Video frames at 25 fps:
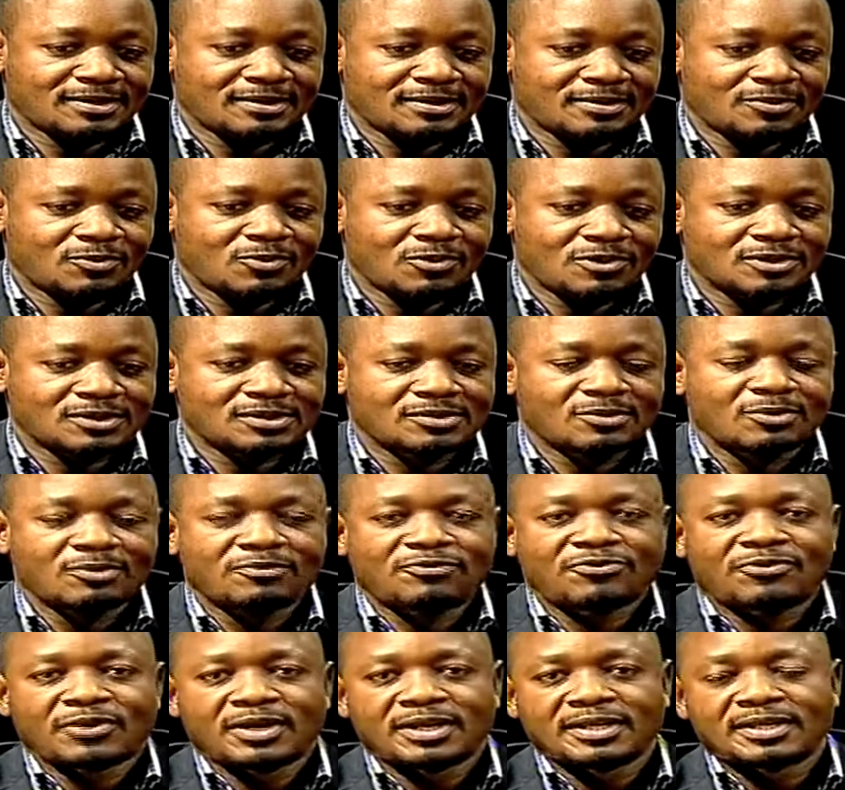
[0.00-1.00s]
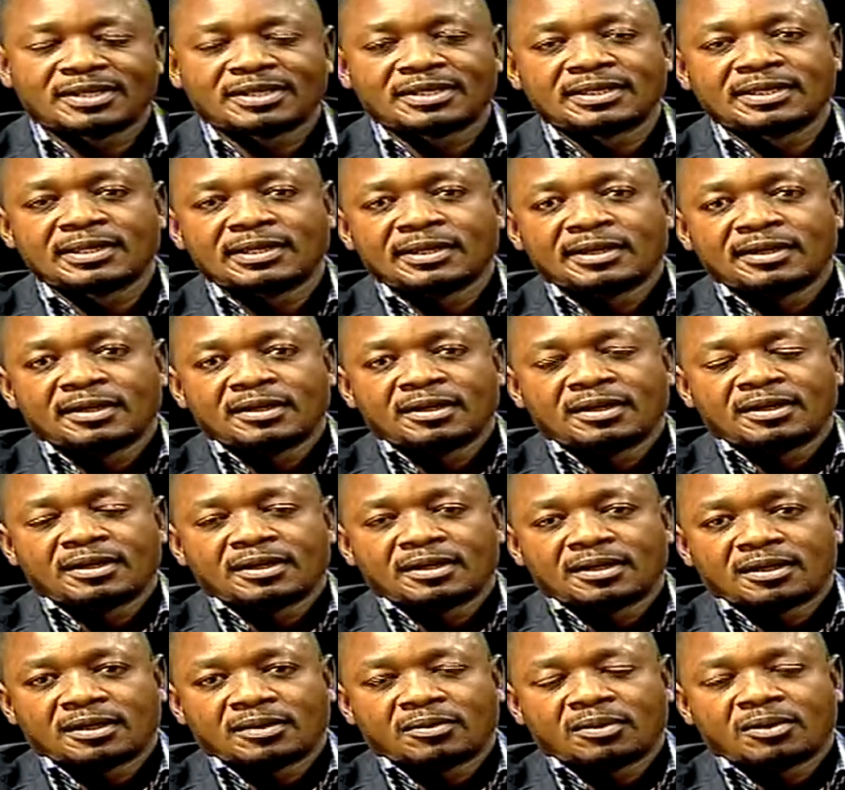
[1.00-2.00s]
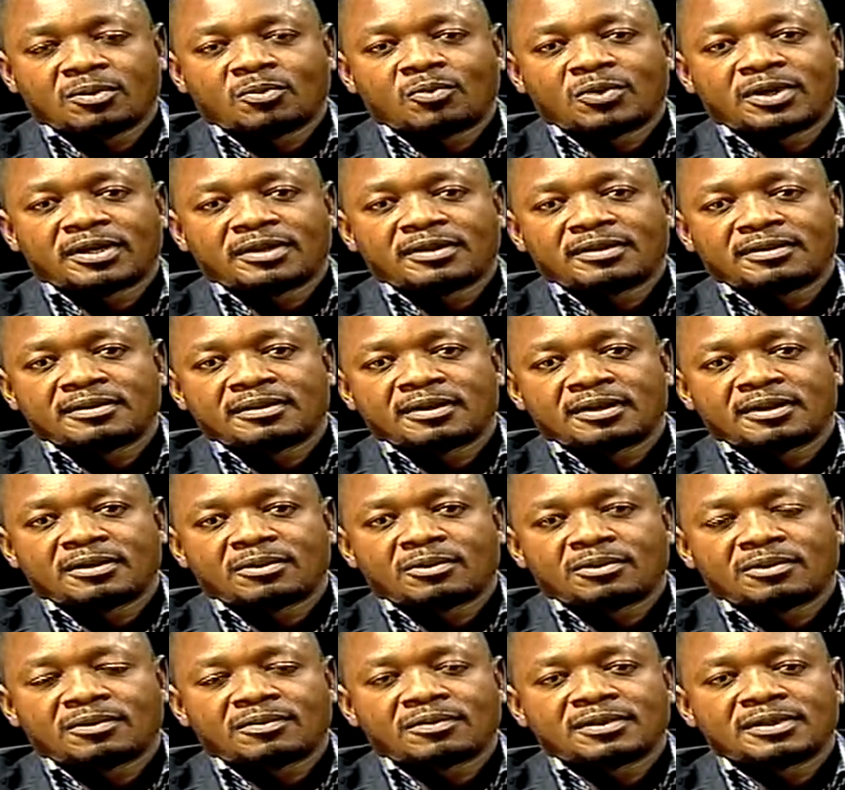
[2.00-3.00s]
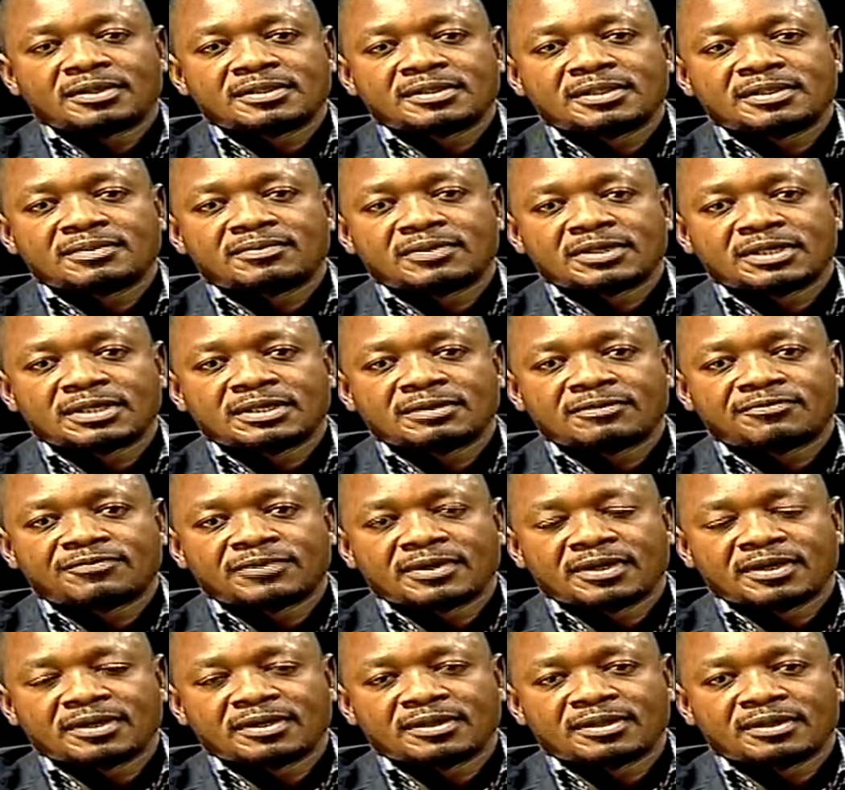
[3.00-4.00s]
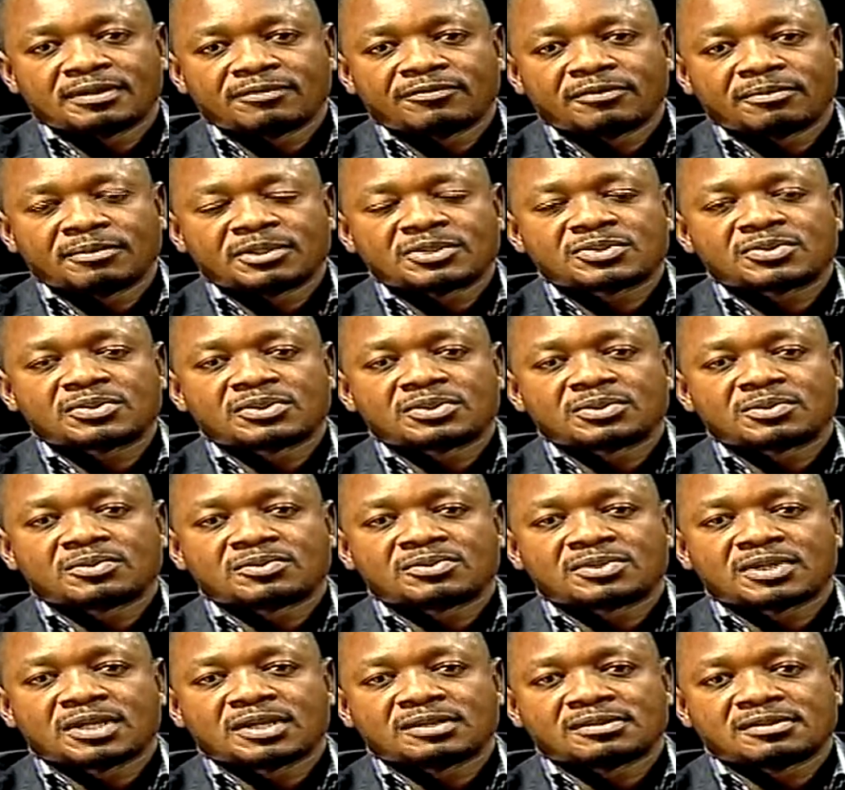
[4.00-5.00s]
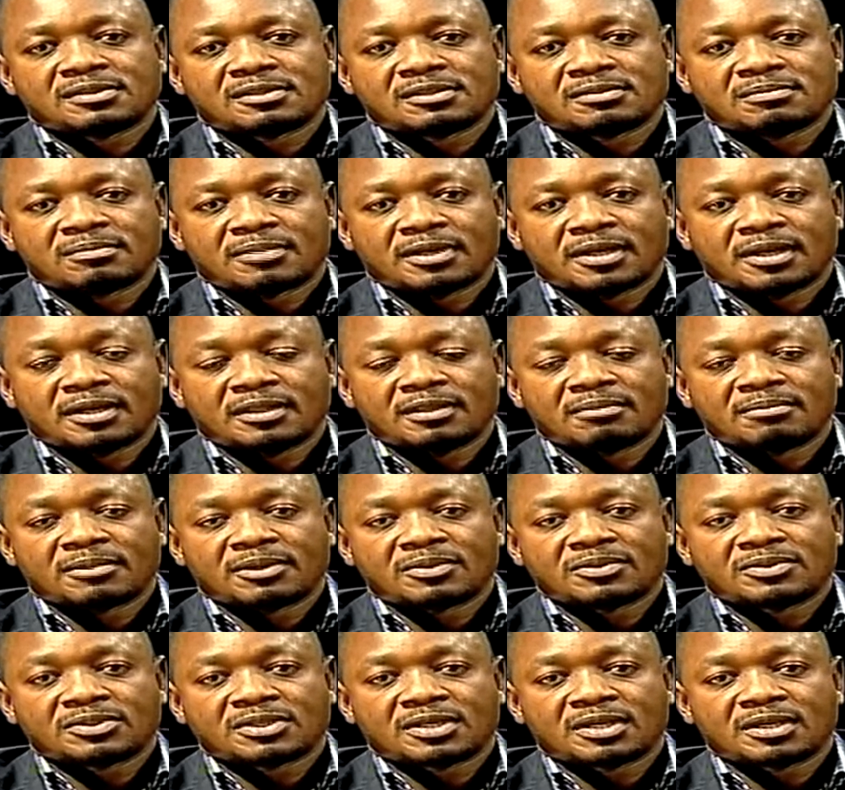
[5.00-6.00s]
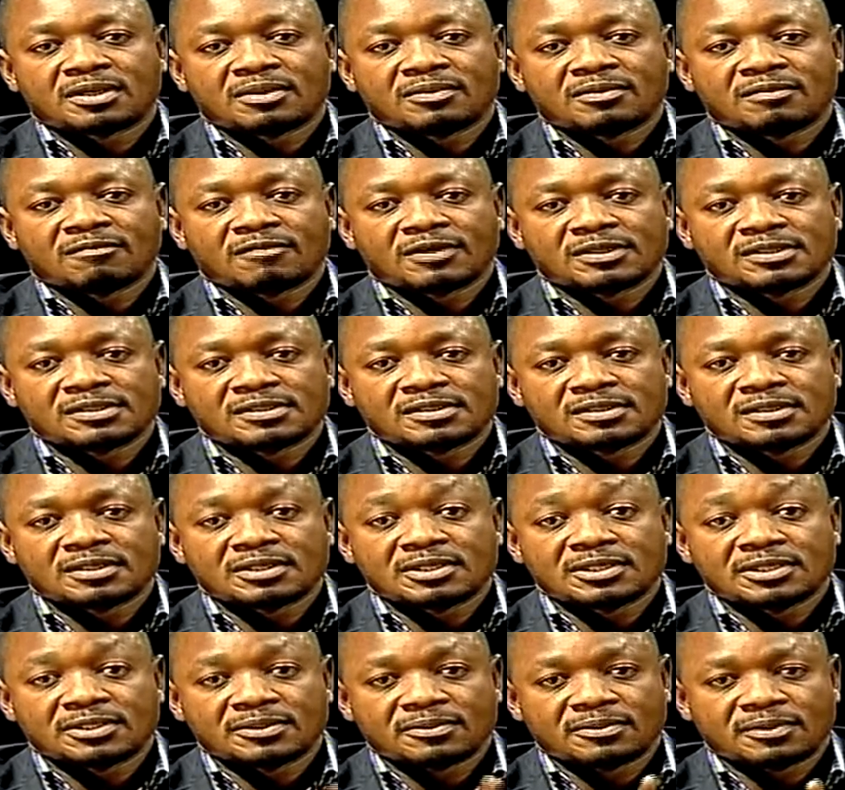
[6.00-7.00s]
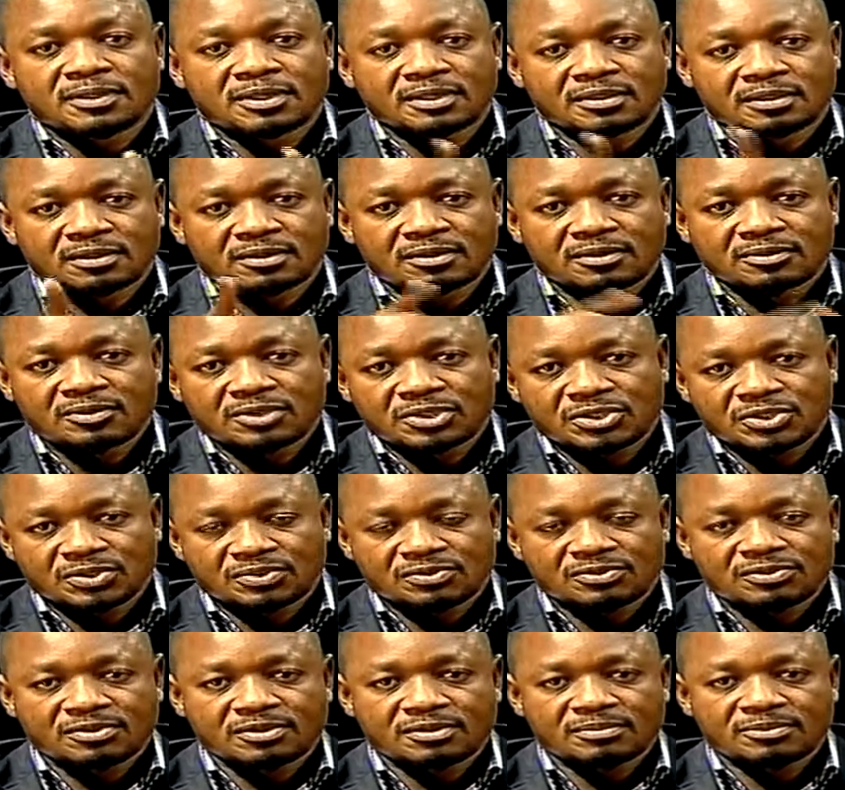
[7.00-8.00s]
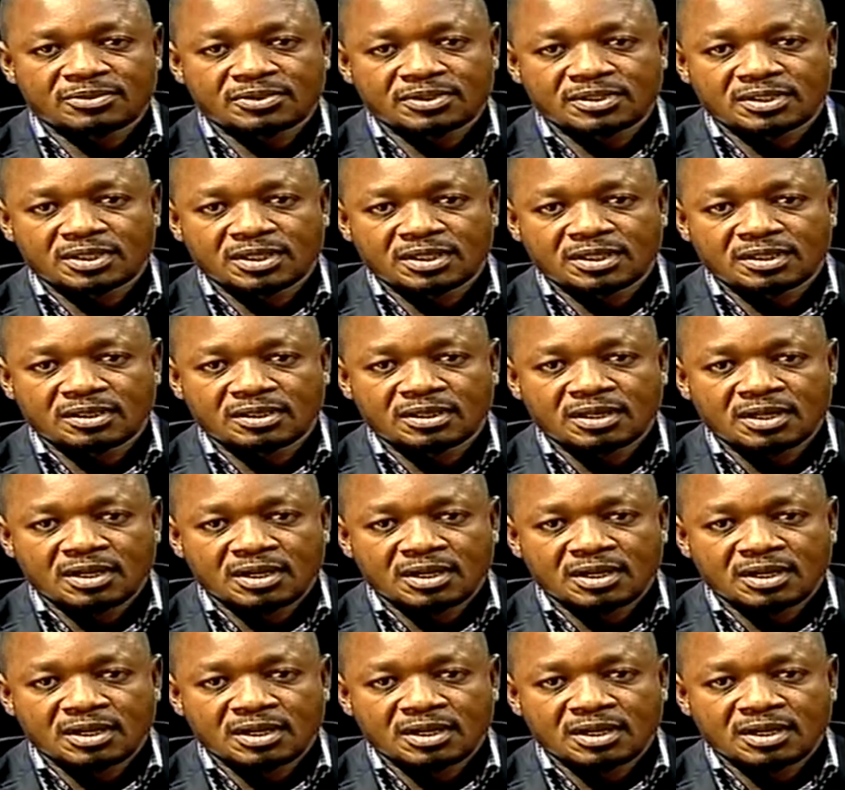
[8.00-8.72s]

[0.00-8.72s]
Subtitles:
was on Friday awarded an honorary degree in pharmaceutical sciences by the Mount Kenya University during the graduation ceremony held